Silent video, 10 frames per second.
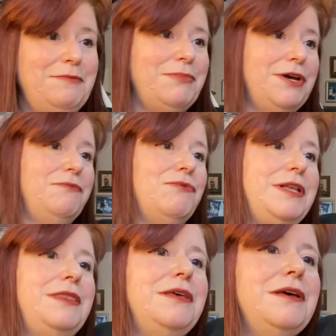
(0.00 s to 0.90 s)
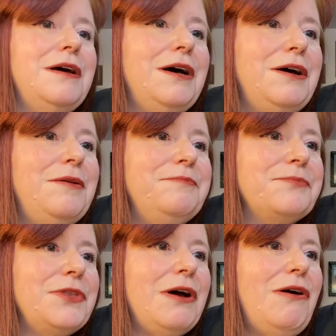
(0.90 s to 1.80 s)
But what the
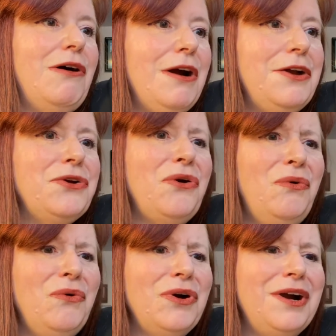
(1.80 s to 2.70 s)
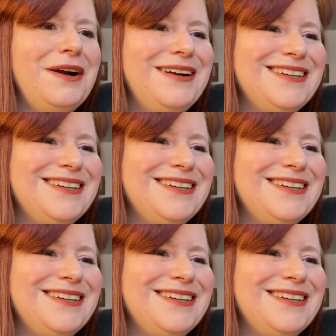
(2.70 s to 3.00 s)
hardcore